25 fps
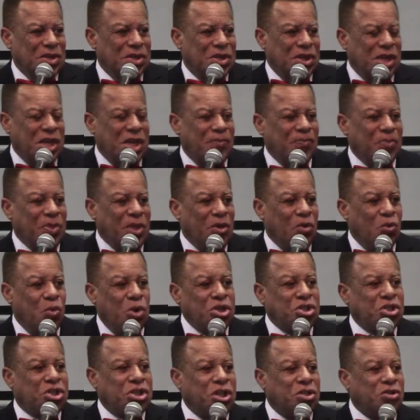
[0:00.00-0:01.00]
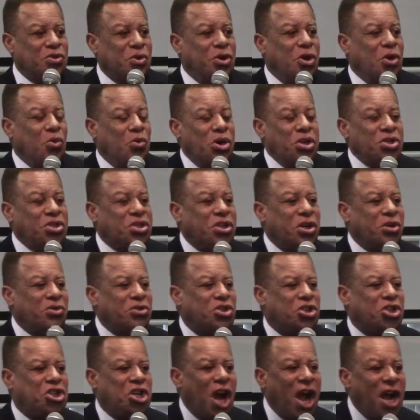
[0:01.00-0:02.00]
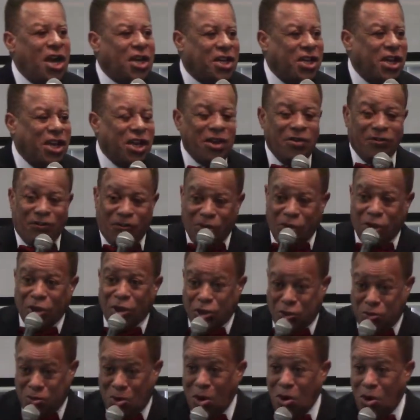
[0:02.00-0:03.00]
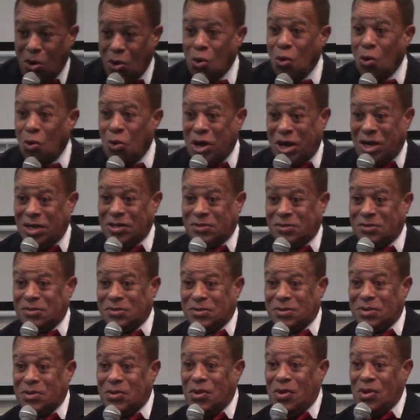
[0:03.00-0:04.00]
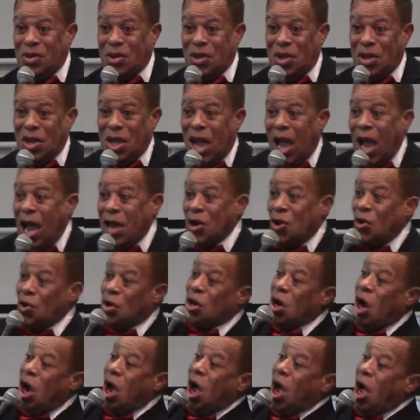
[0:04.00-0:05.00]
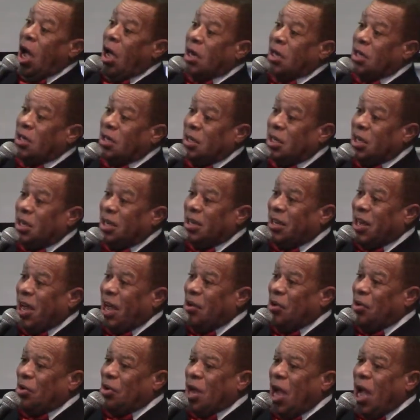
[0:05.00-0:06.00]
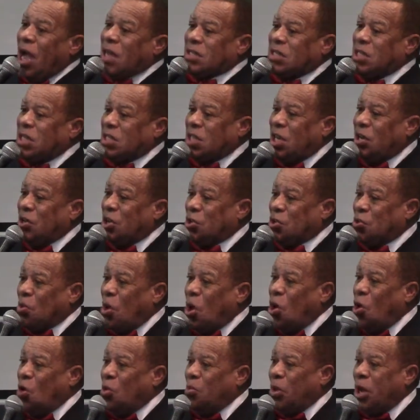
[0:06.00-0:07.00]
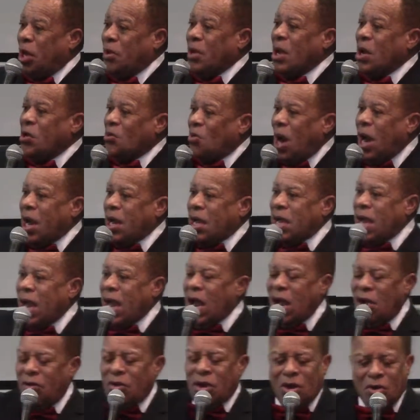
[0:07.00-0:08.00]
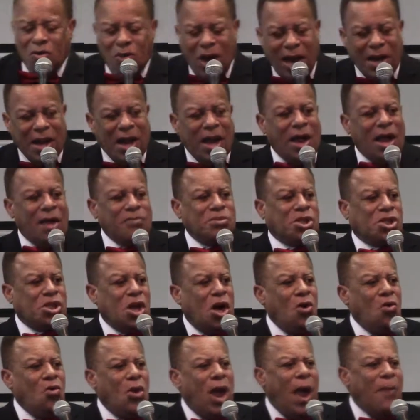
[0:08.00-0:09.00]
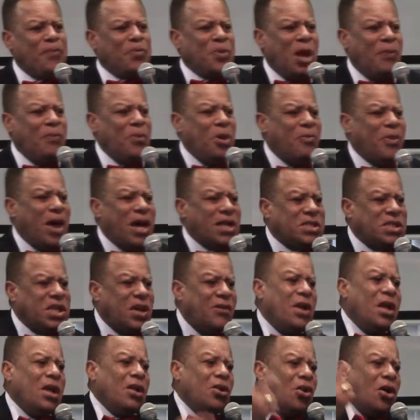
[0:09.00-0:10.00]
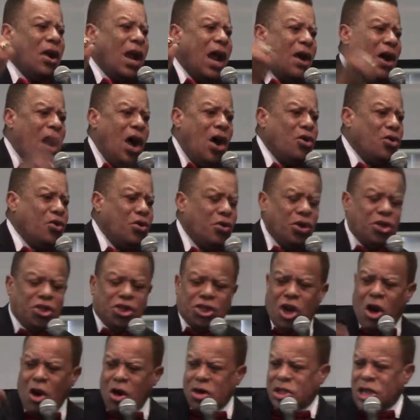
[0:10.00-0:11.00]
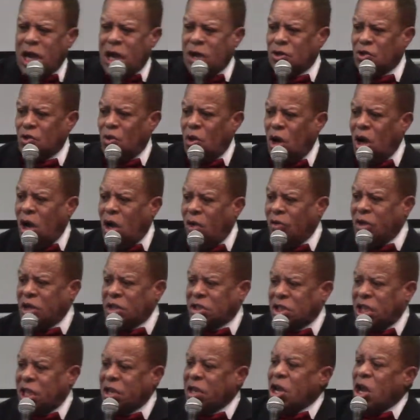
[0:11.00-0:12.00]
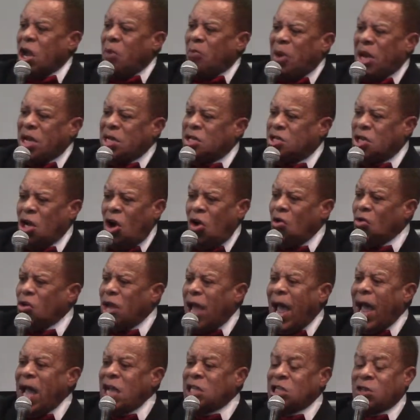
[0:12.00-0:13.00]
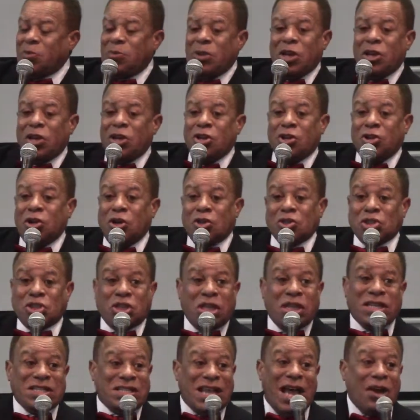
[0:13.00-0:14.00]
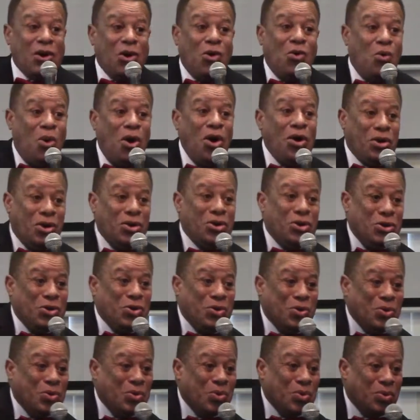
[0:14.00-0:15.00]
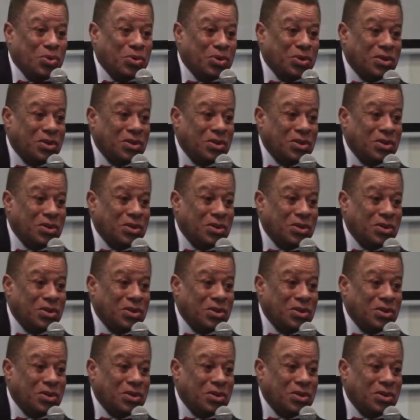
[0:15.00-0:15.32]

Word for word: See, we're still we're still jockeying for the throne. I know God, I know God sits on the throne, but right now, right now I'm so wrapped up in myself. Lord, I, will go to church, I'll do all these things, but don't ask me to do those things I don't want to do.